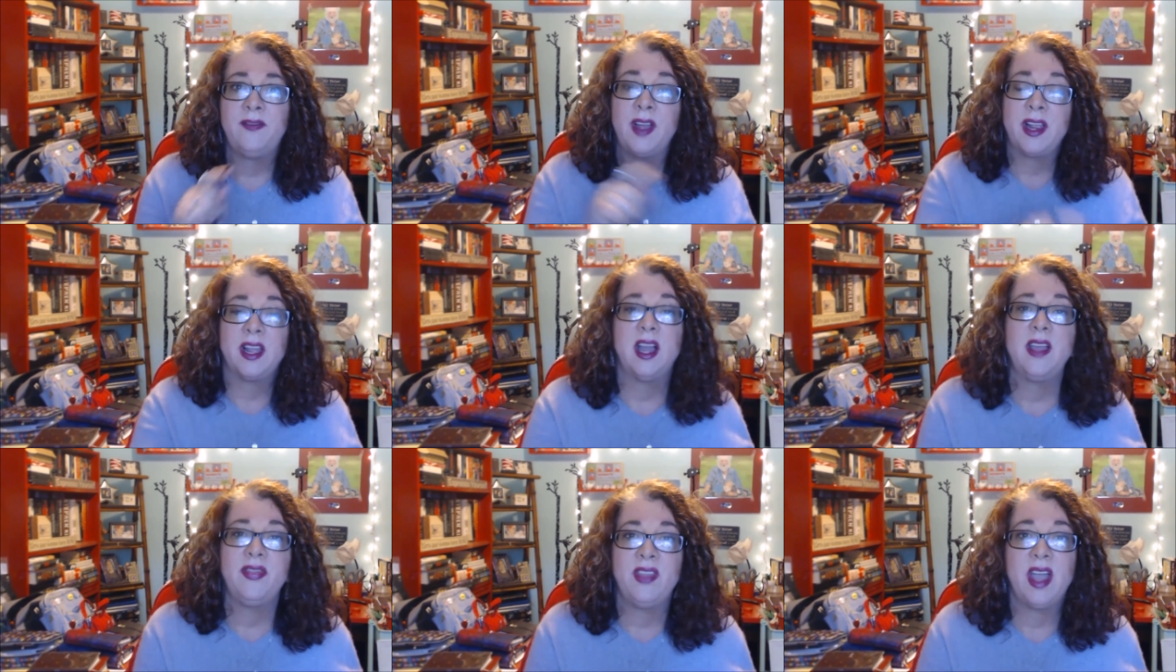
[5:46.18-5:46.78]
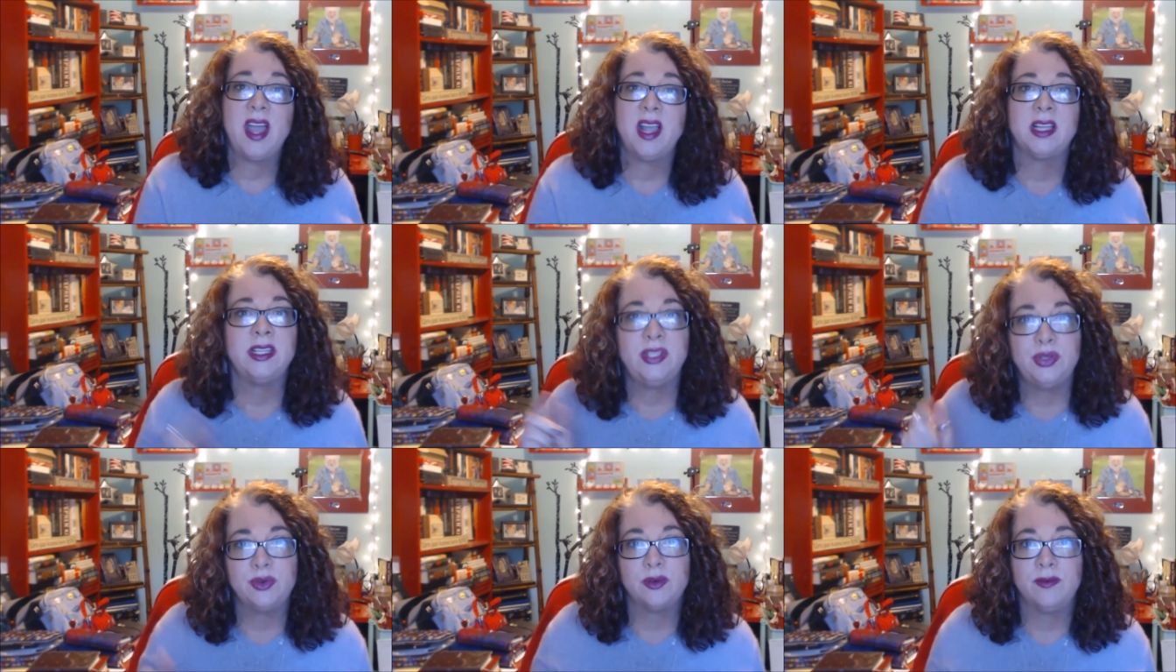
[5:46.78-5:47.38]
If I got that, I
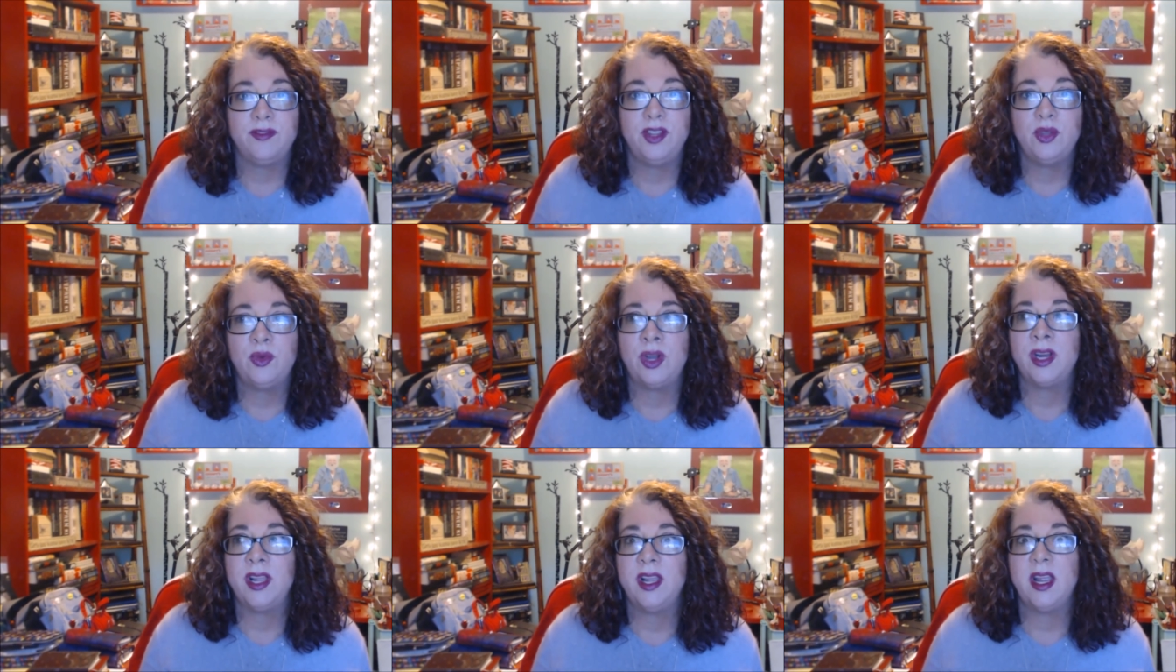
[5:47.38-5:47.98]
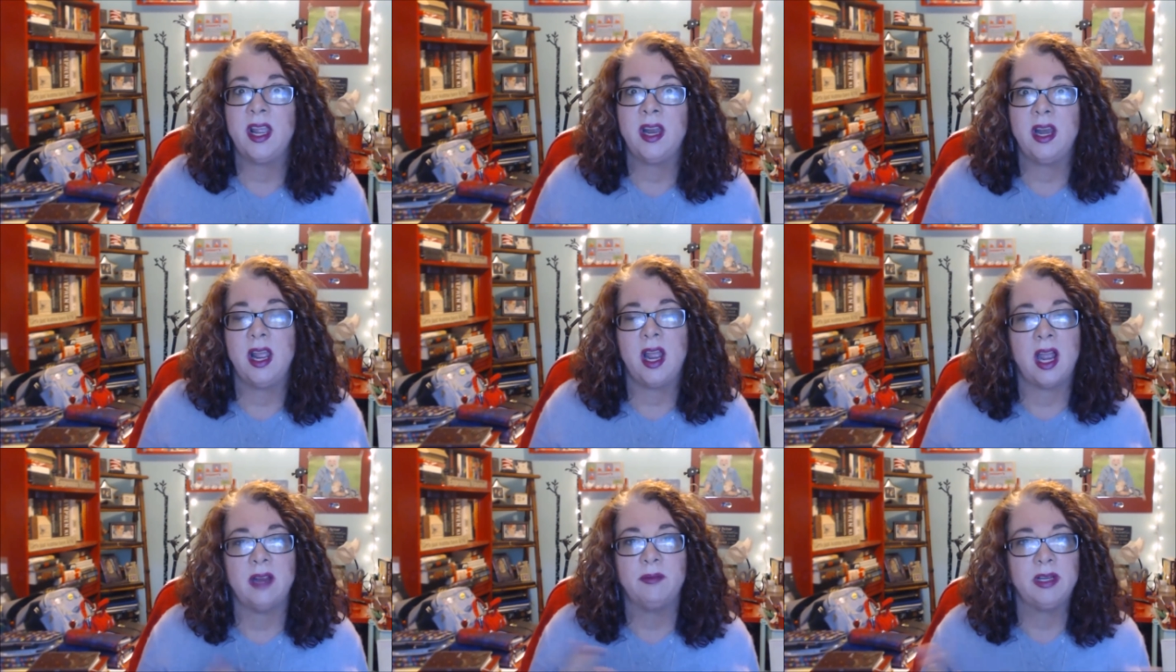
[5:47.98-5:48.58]
could do a review on it and
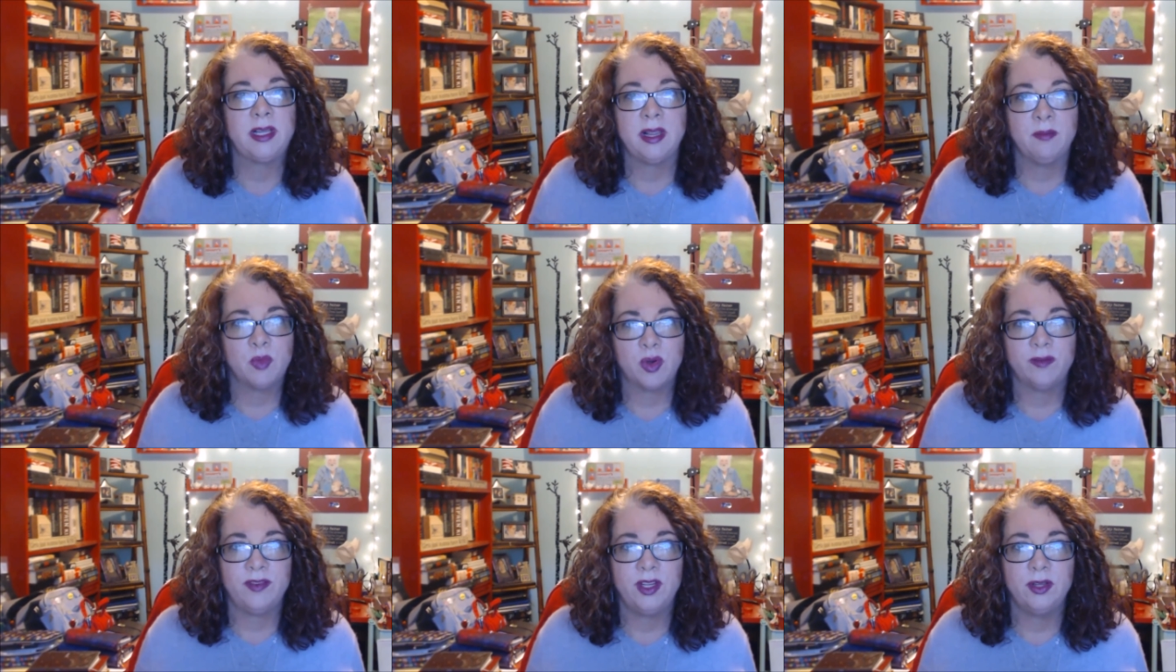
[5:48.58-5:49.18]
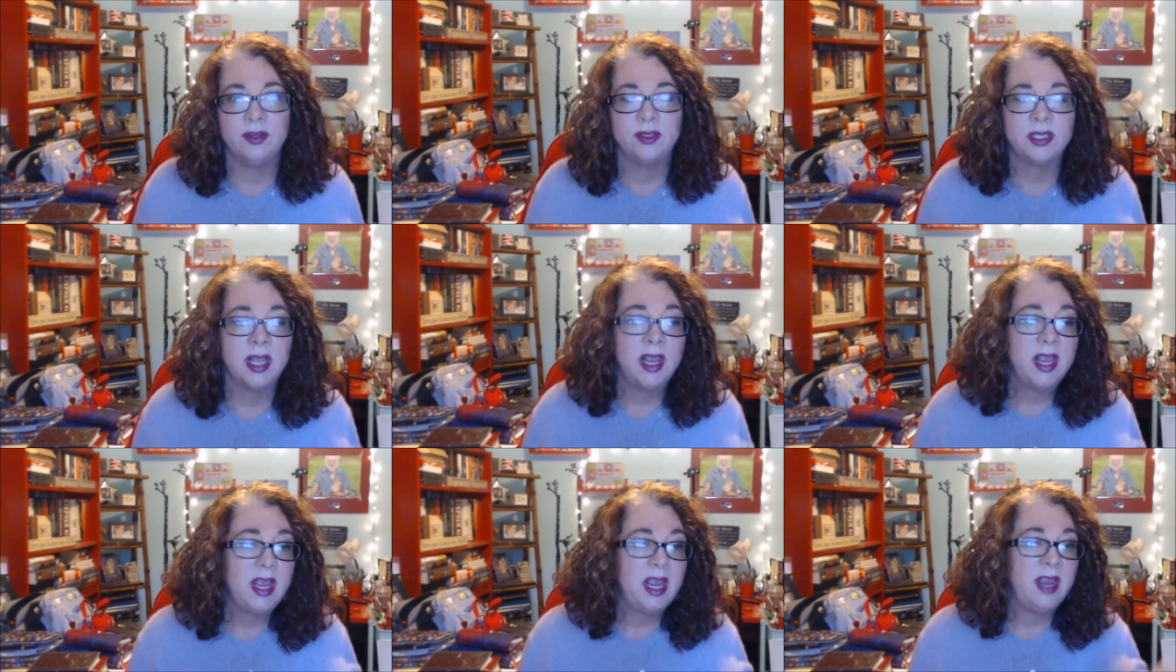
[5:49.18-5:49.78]
I would get more views.
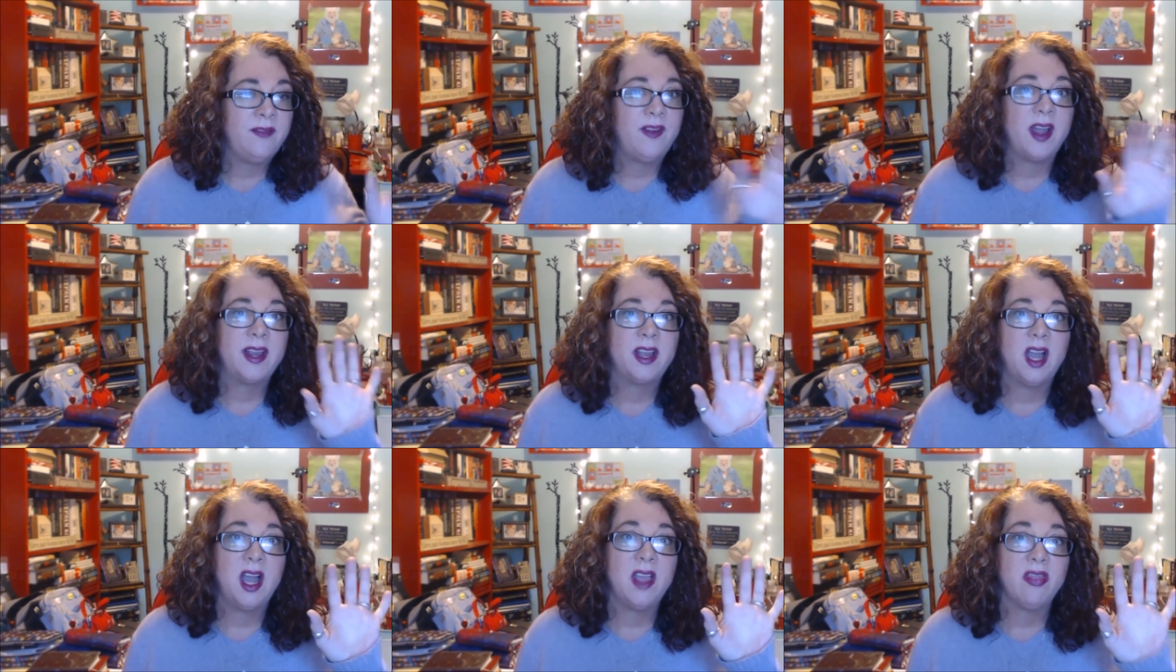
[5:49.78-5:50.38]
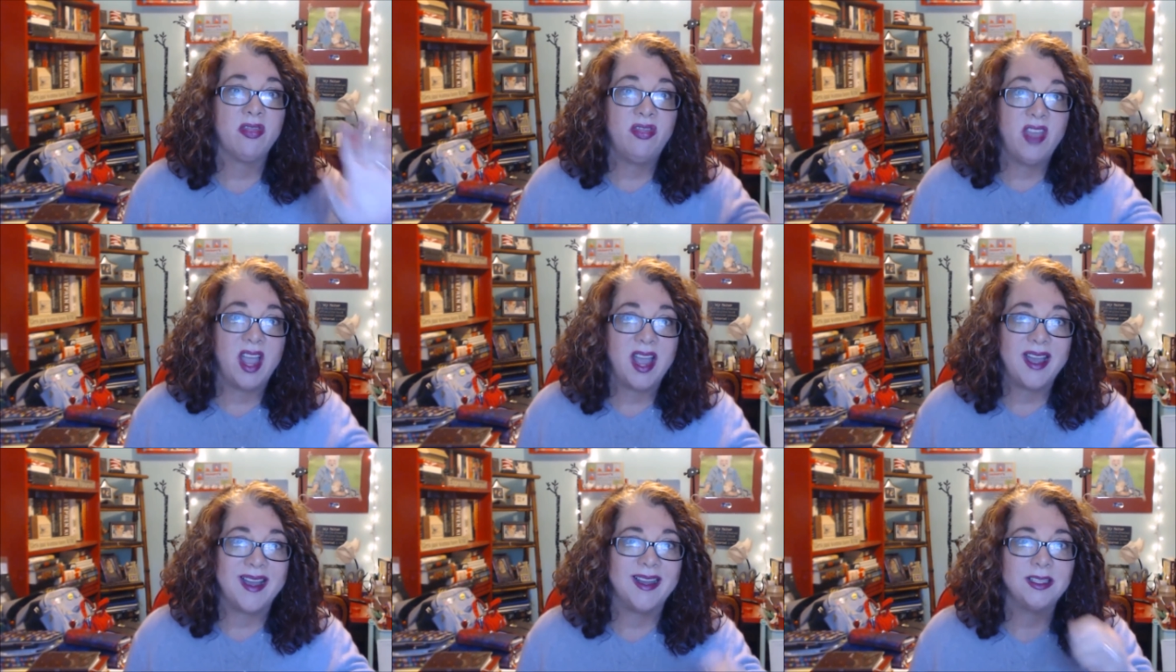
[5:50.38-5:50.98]
If I got
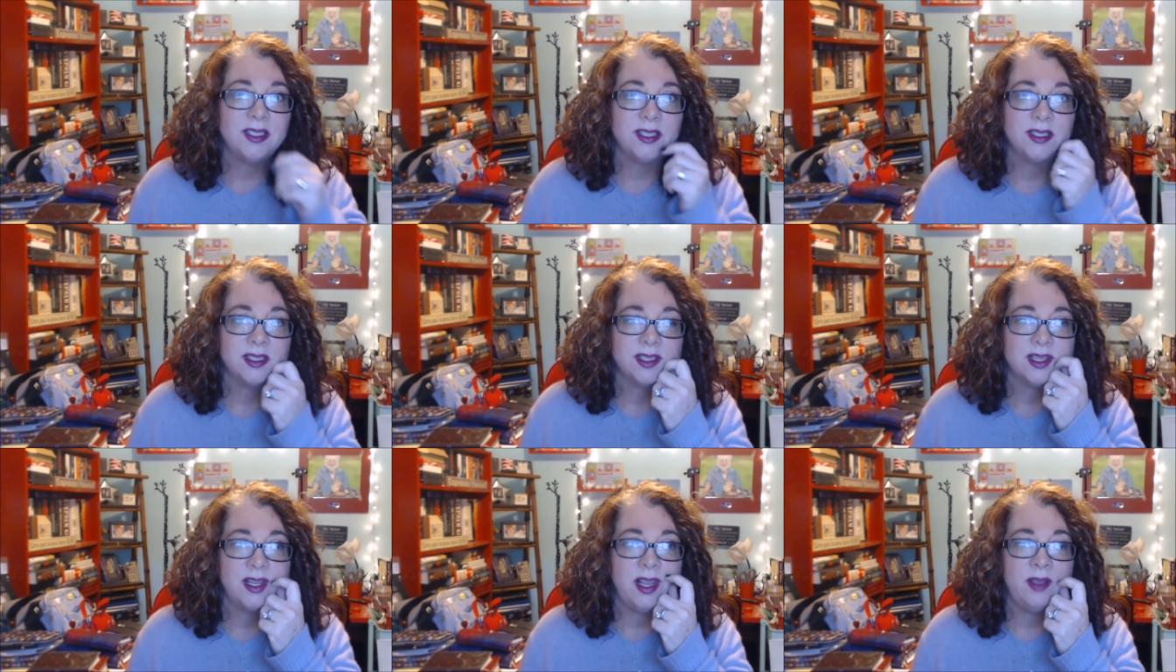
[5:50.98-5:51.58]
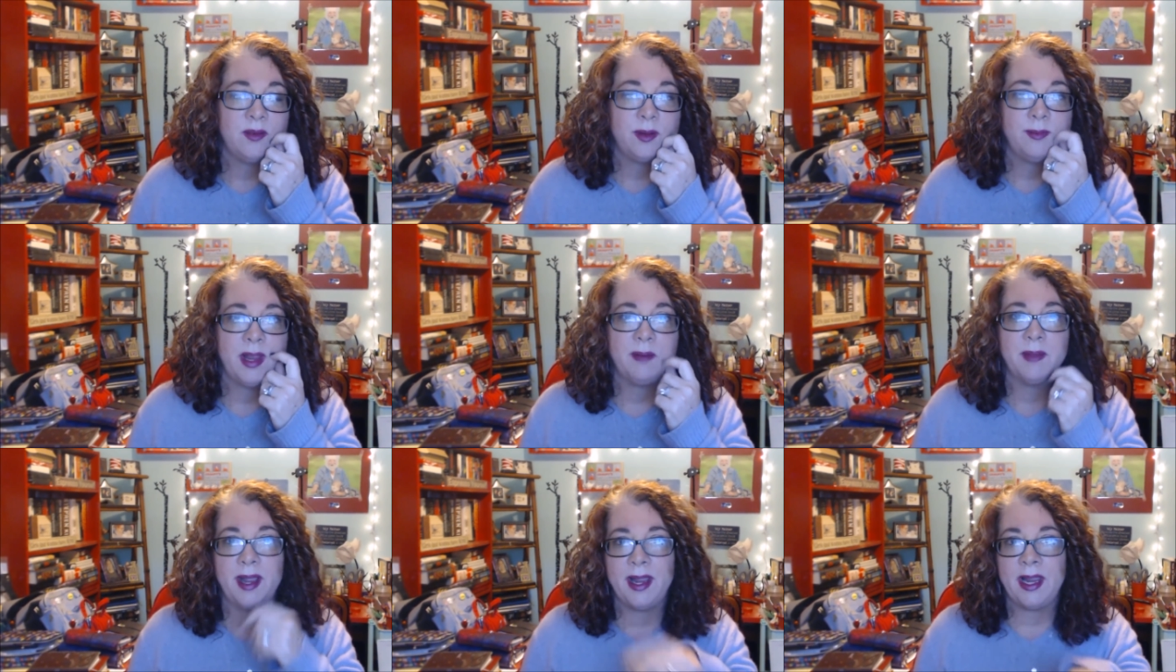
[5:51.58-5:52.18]
that, it would
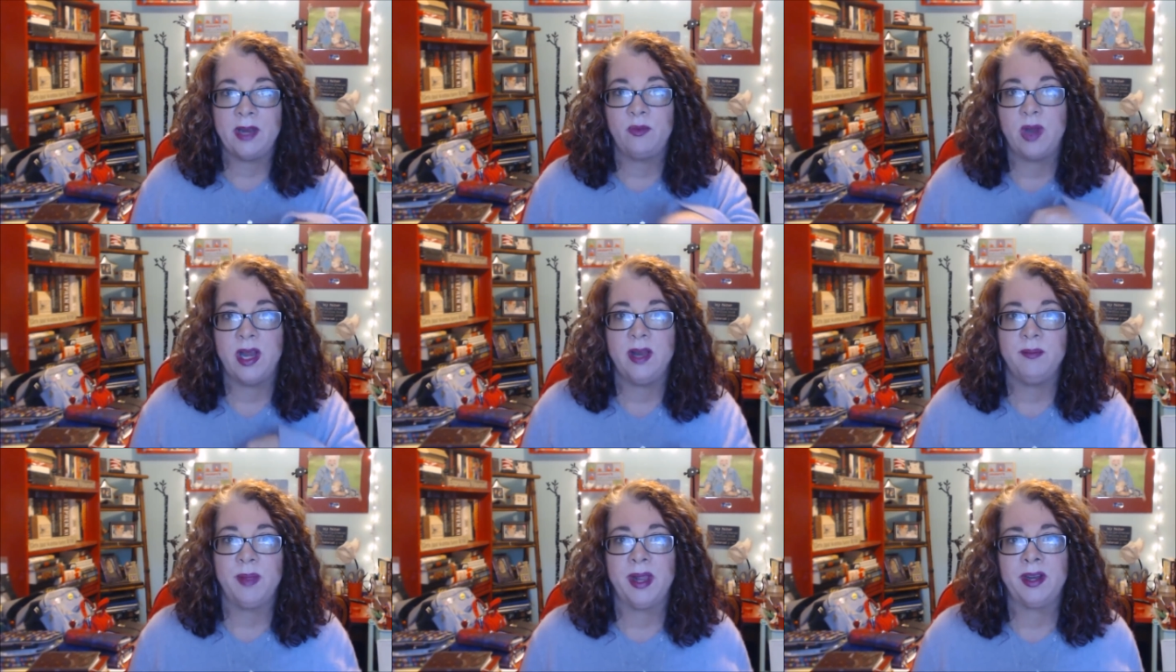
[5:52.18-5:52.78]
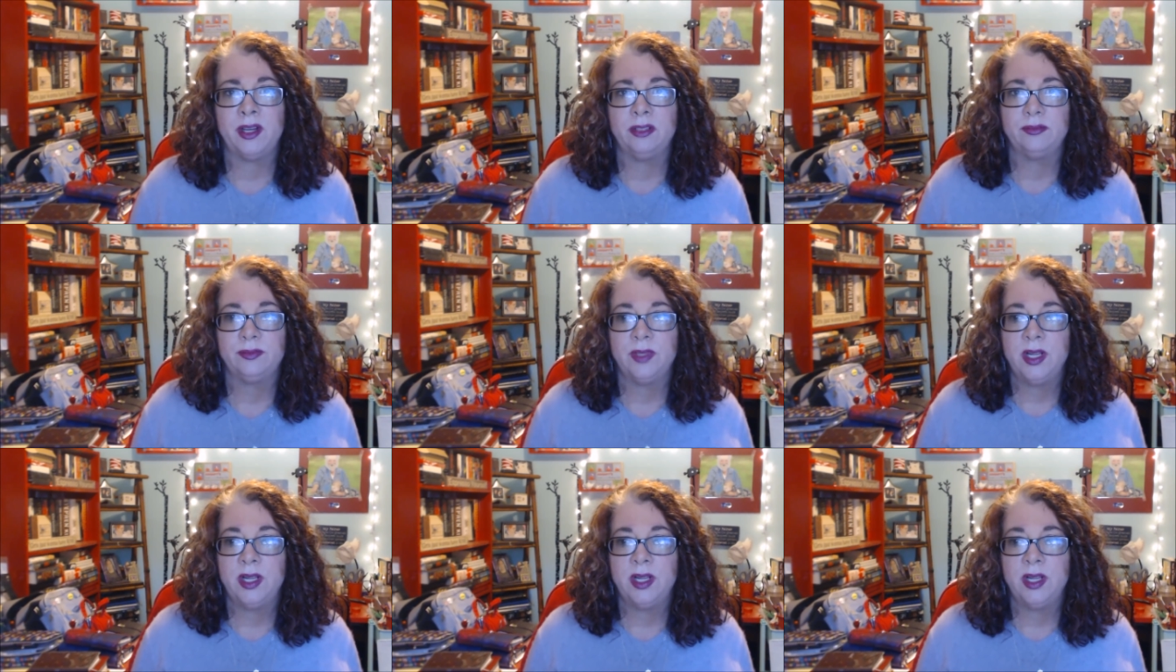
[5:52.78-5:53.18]
make my handwriting better.